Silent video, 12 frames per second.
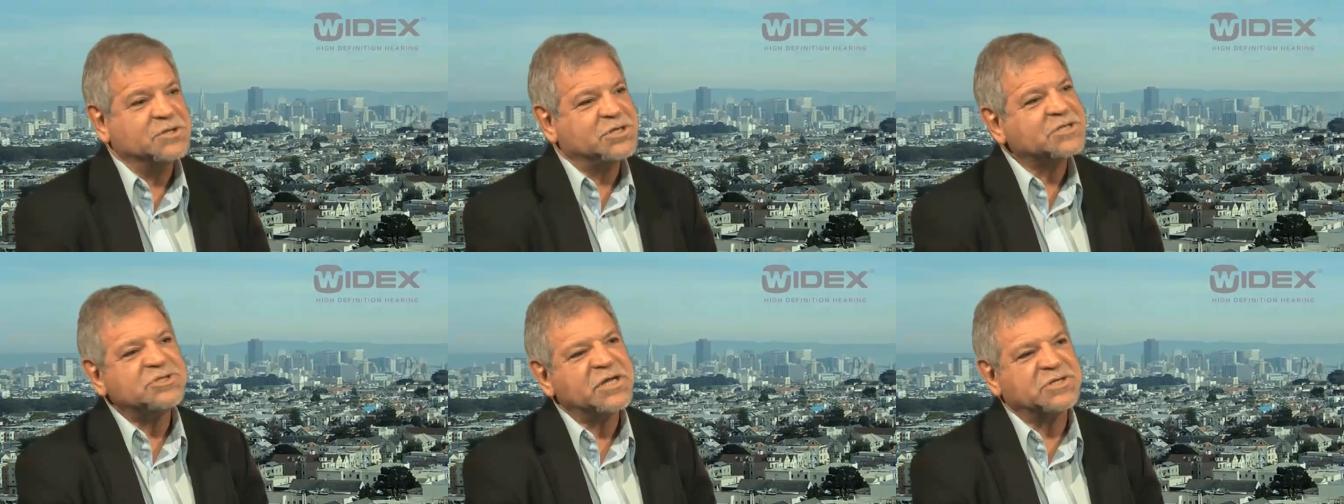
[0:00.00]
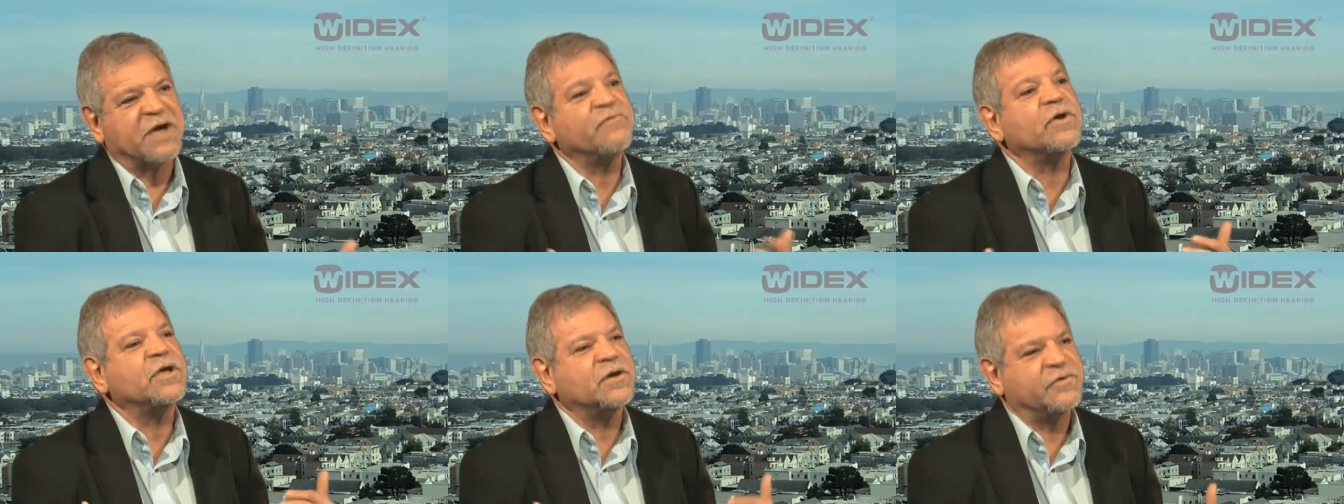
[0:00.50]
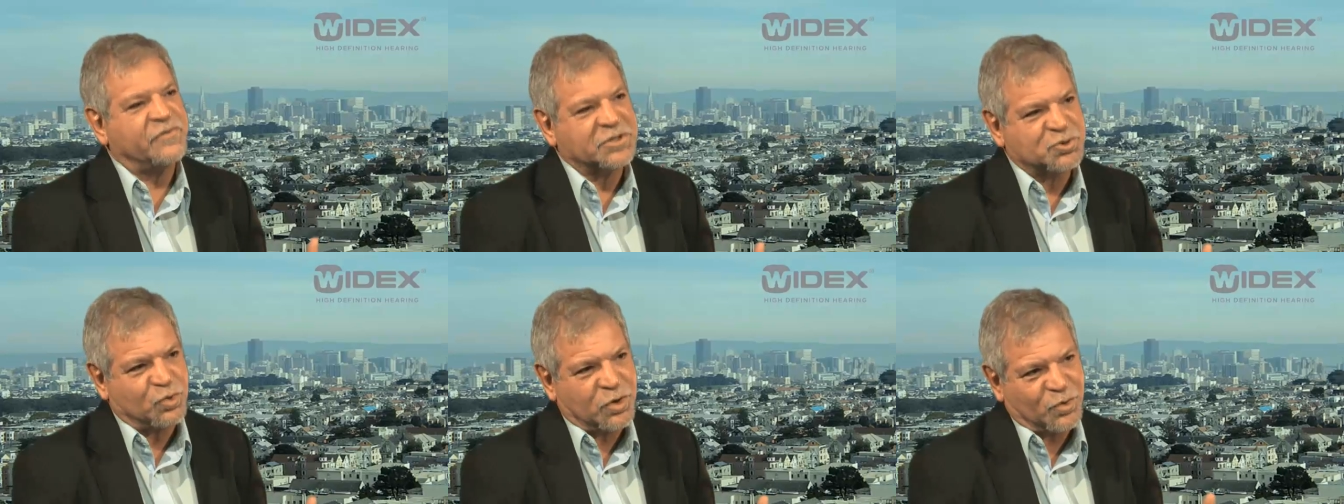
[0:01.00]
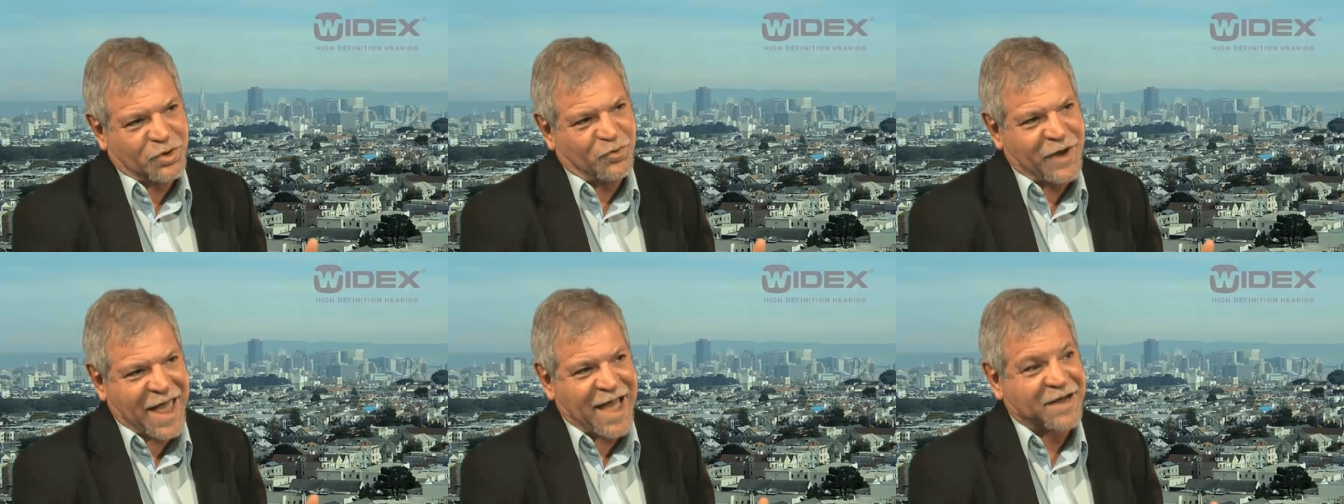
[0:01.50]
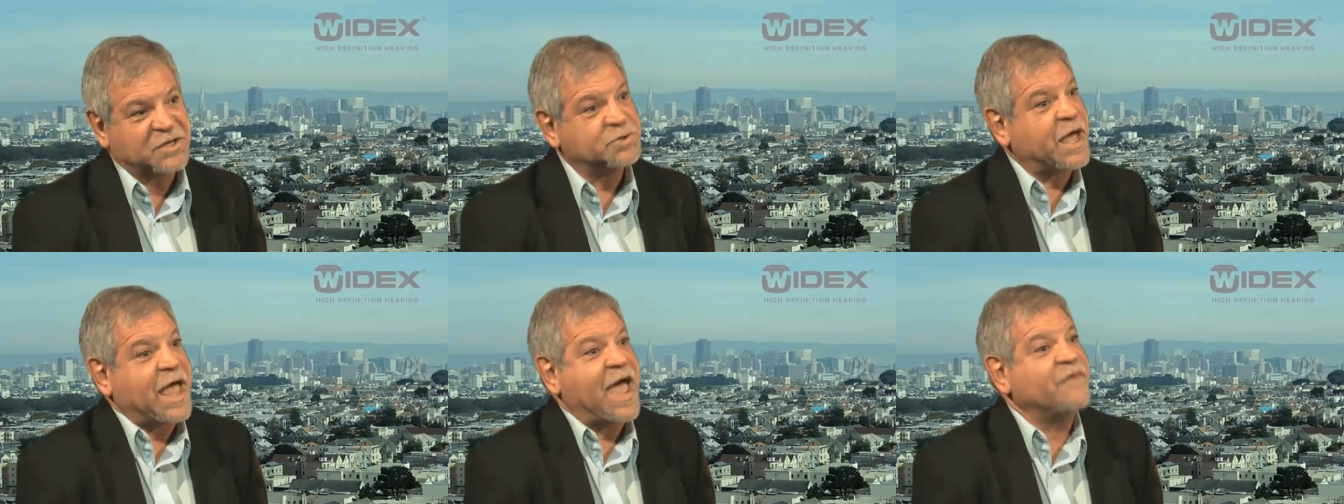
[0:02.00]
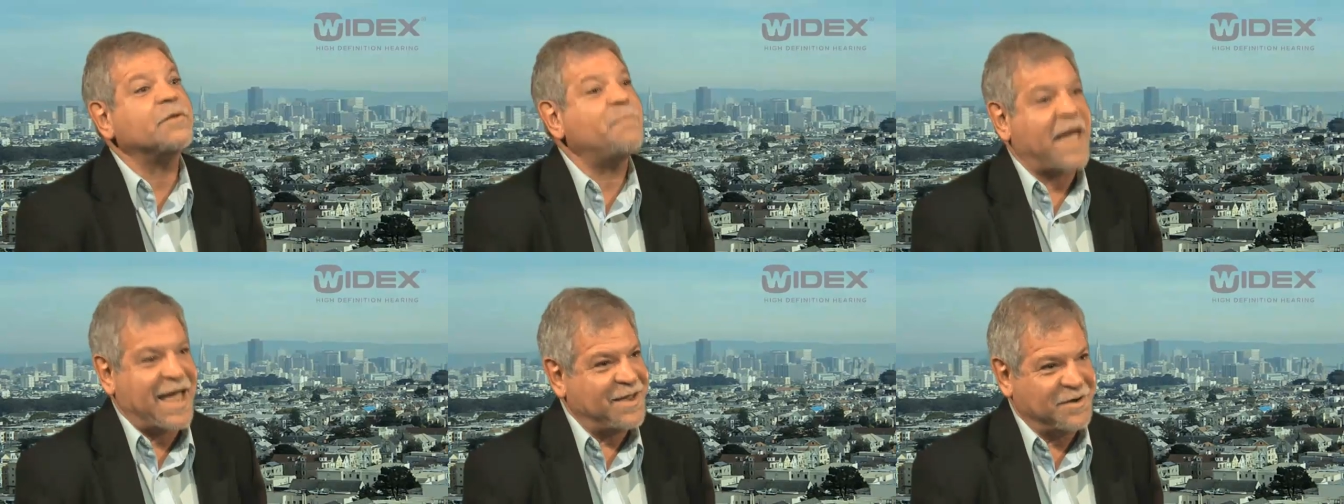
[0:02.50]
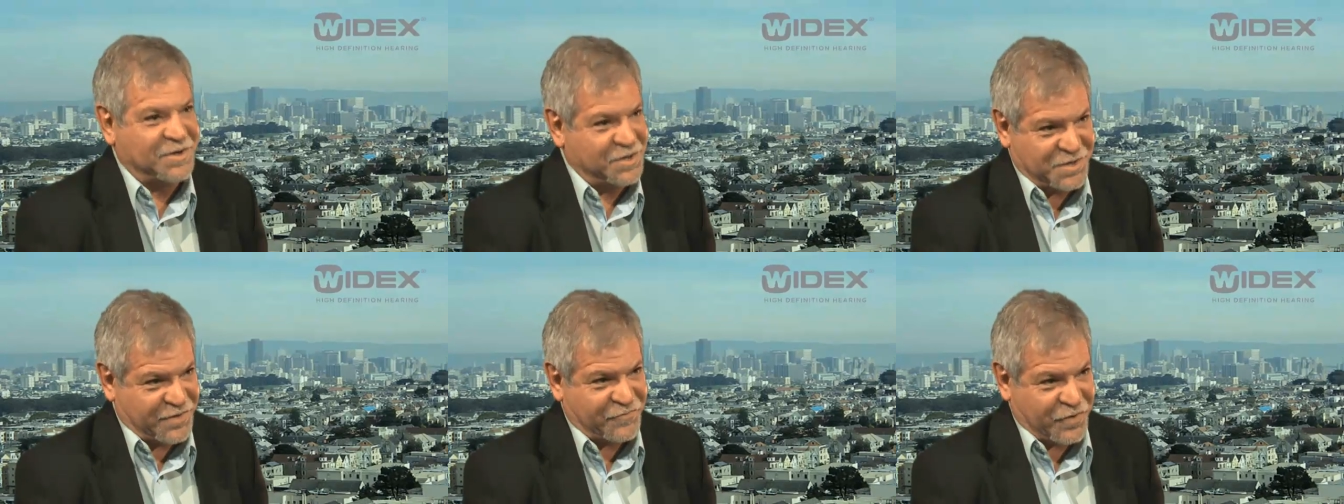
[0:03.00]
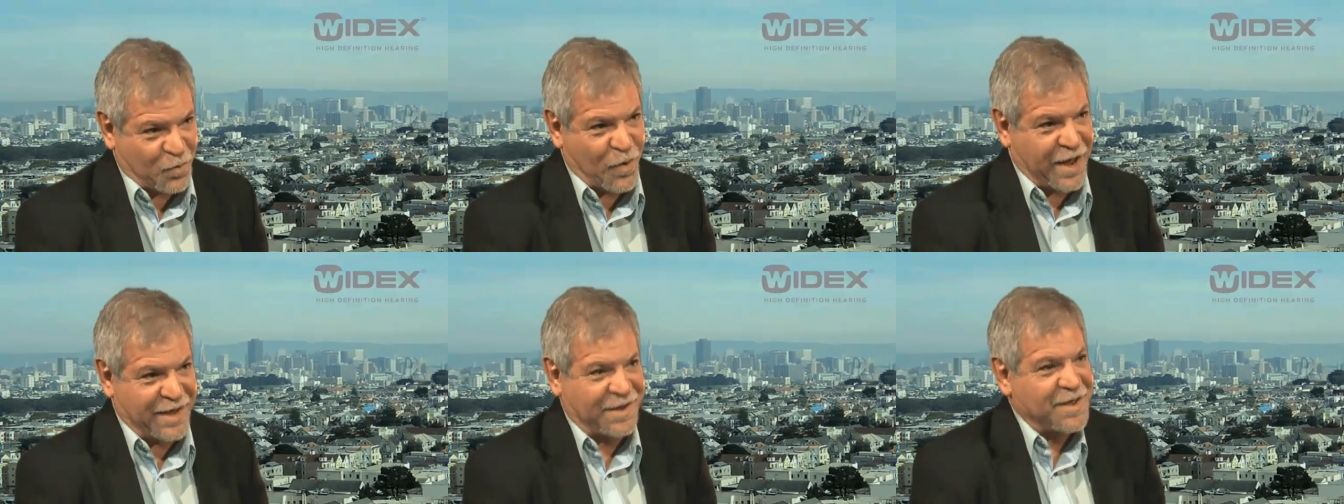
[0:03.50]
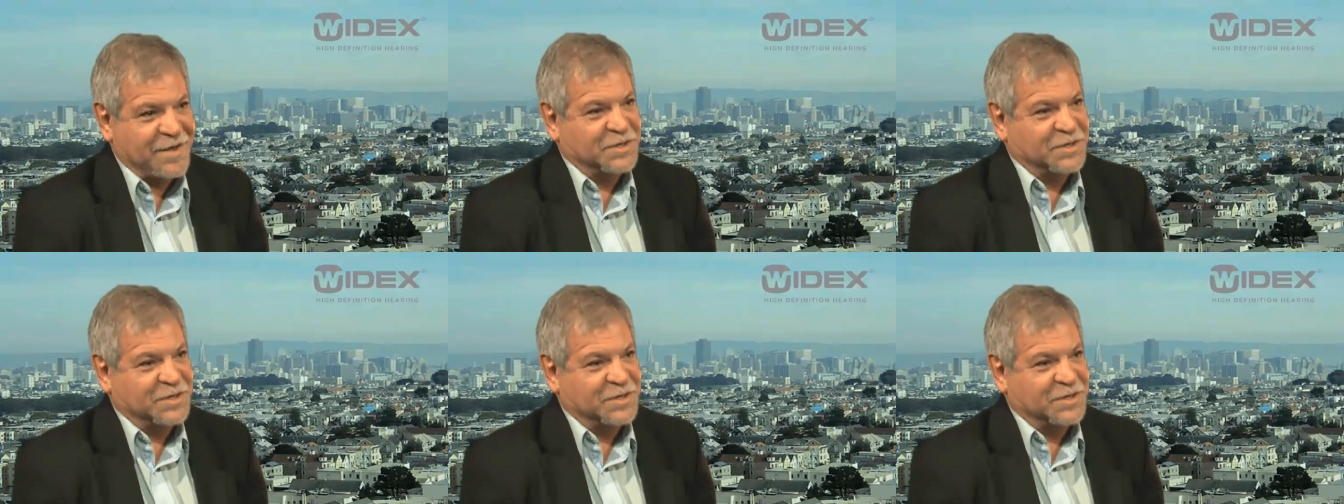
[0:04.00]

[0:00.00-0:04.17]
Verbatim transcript: just as every individual would react to having pain in a different way.